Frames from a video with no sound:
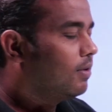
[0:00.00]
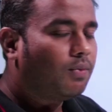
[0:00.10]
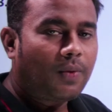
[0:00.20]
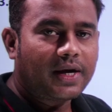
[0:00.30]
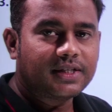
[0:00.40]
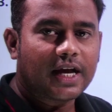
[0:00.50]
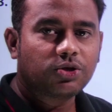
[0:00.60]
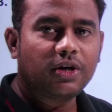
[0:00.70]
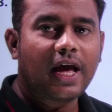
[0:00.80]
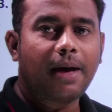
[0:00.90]
what is
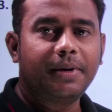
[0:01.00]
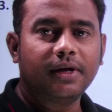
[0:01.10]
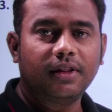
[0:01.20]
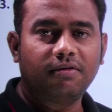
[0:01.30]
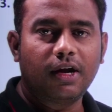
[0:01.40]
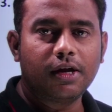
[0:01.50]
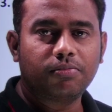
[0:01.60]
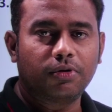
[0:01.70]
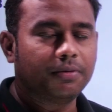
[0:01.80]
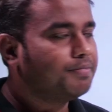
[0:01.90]
actually happening in the welding
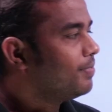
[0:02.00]
pool,